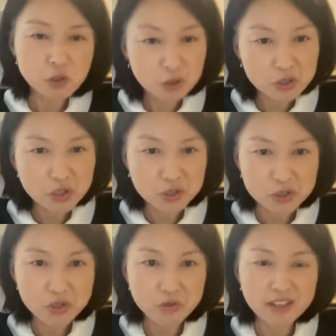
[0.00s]
George
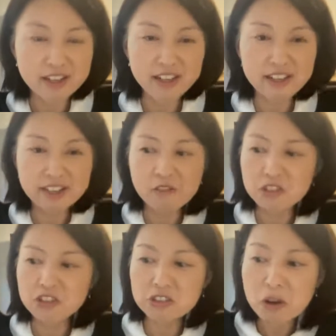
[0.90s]
Gershwin that I thought
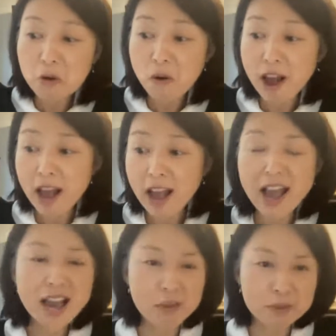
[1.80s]
was so
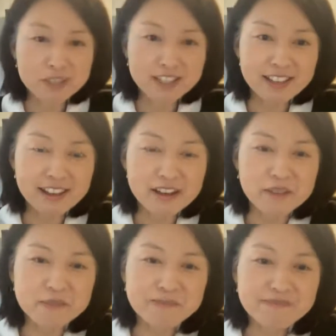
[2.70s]
apt
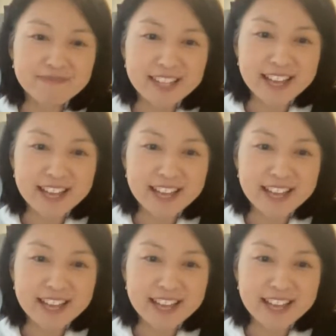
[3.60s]
um,